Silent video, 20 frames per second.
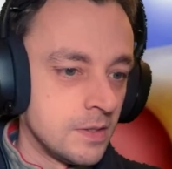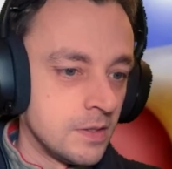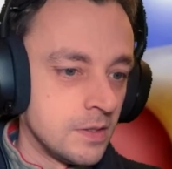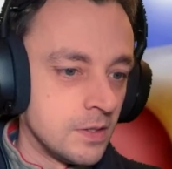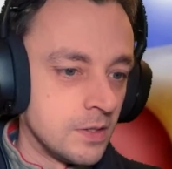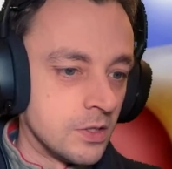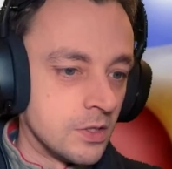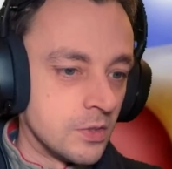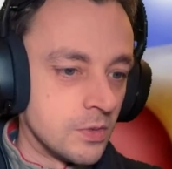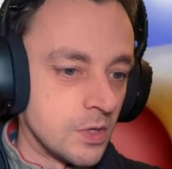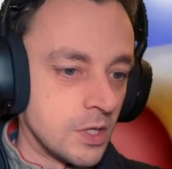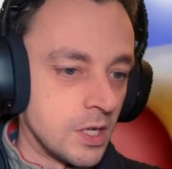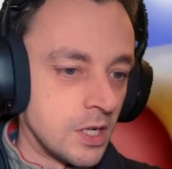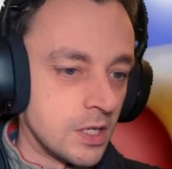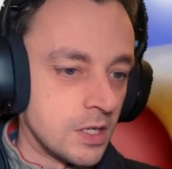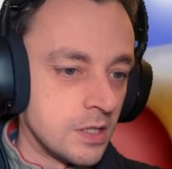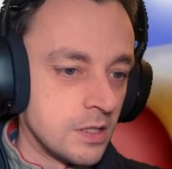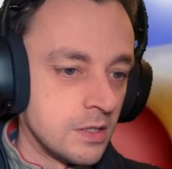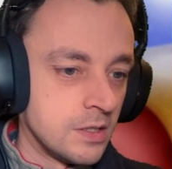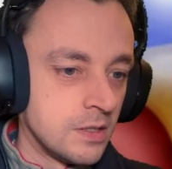Good
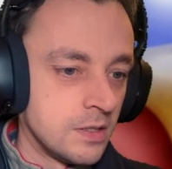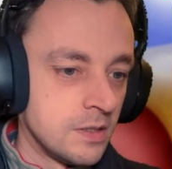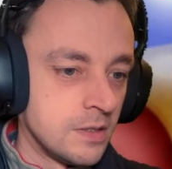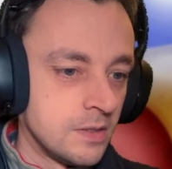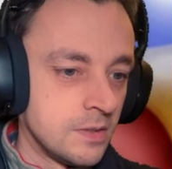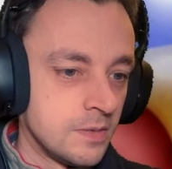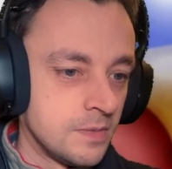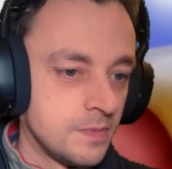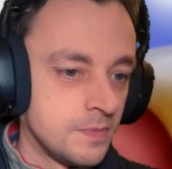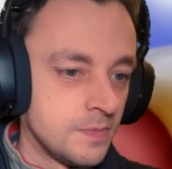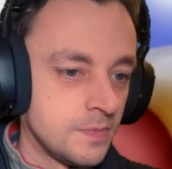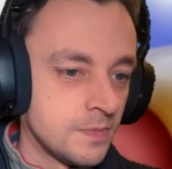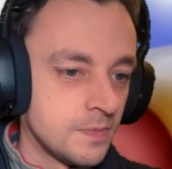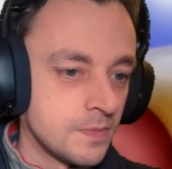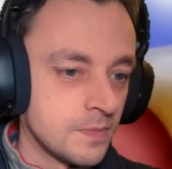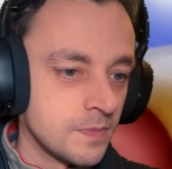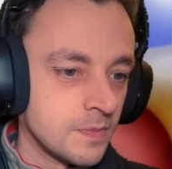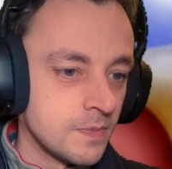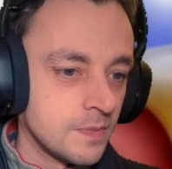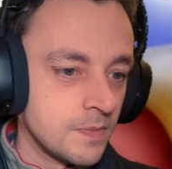work.
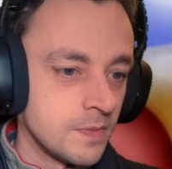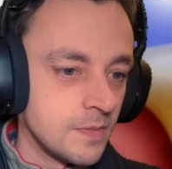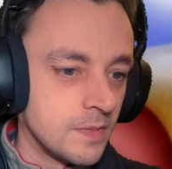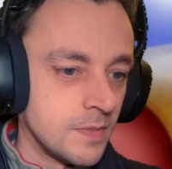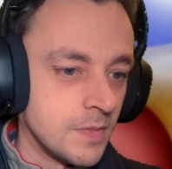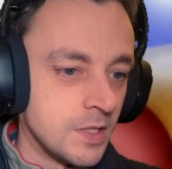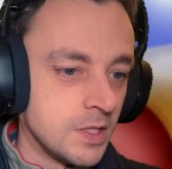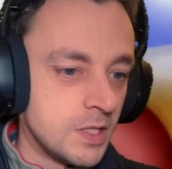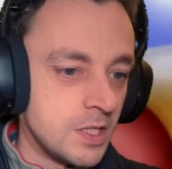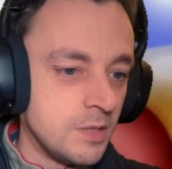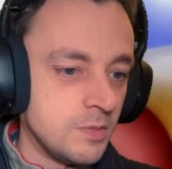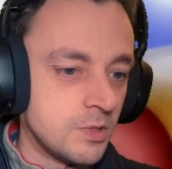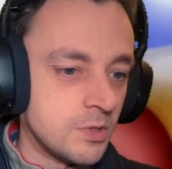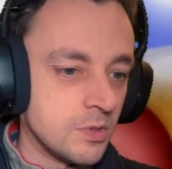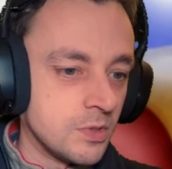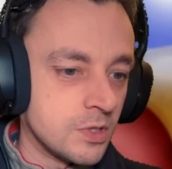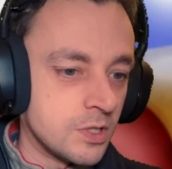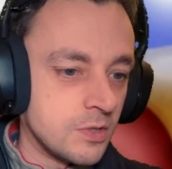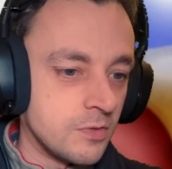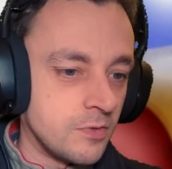It seems to
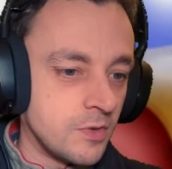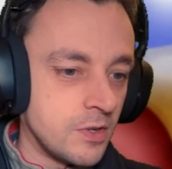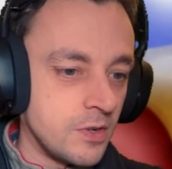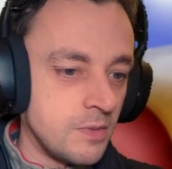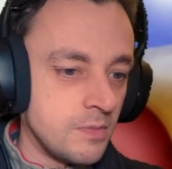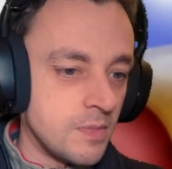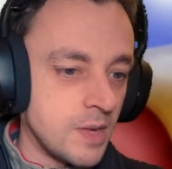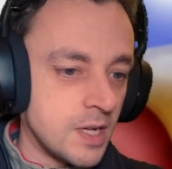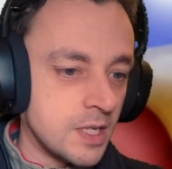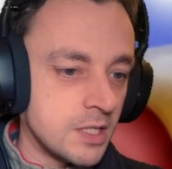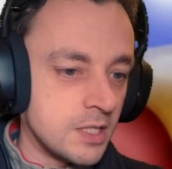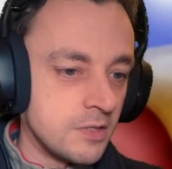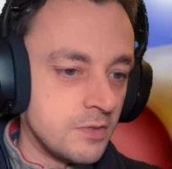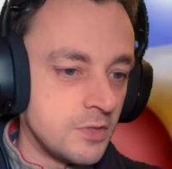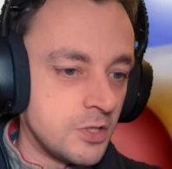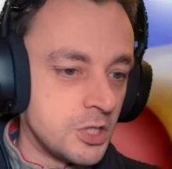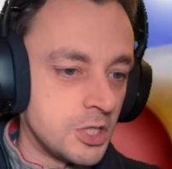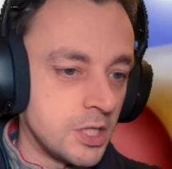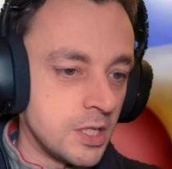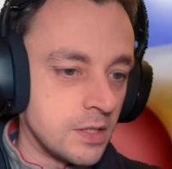have got a very massive
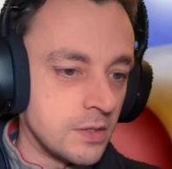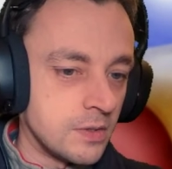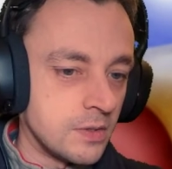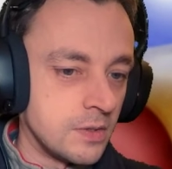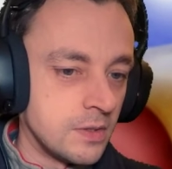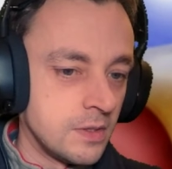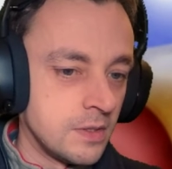shell.